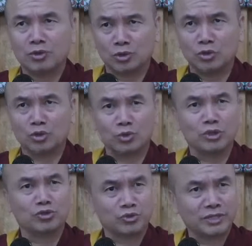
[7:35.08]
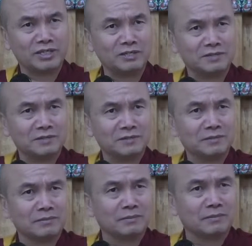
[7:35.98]
No, you want to drink it?
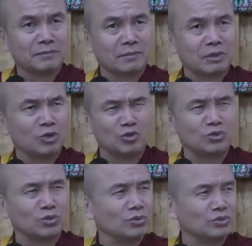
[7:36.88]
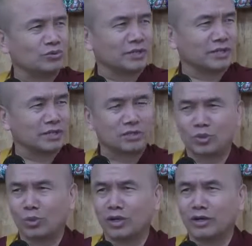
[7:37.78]
You don't want to drink it. So
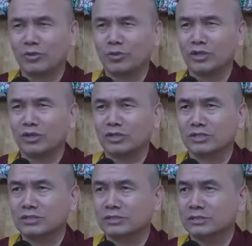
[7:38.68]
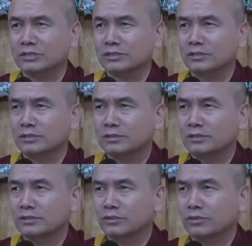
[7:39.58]
why? Why not?
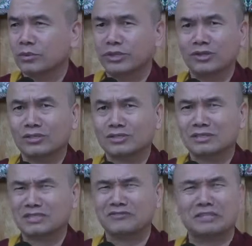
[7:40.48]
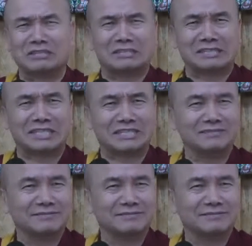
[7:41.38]
Why not? It's very dirty.